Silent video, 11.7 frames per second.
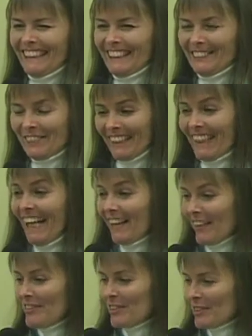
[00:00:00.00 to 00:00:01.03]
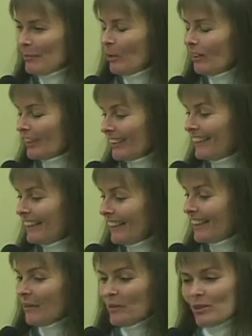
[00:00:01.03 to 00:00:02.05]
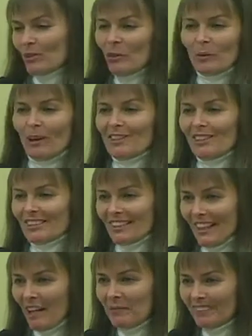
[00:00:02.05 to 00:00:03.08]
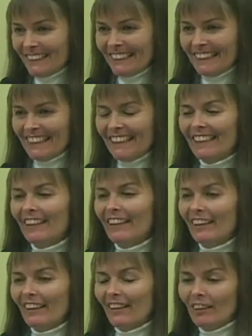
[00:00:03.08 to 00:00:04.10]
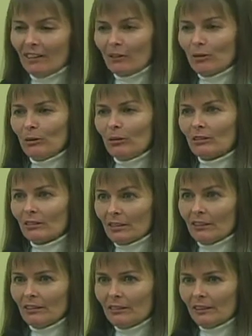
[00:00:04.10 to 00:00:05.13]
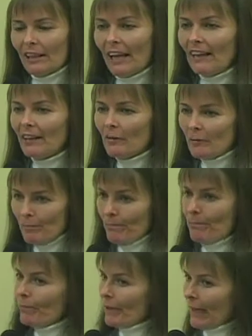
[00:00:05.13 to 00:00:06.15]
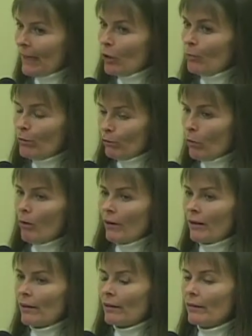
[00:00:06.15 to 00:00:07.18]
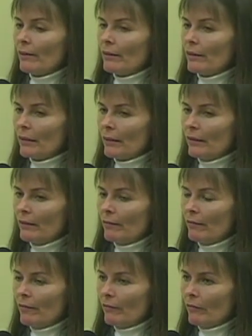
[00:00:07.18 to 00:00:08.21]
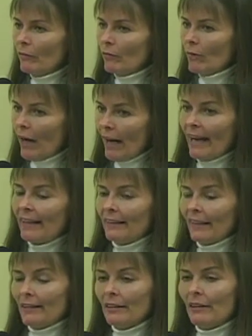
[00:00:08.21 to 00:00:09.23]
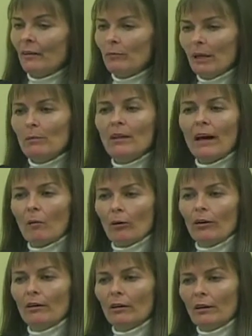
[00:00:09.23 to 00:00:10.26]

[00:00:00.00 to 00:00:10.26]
But yeah, there's this book and there was this whole process that happened and cool, you know. And but I know before that I had an idea that maybe that would,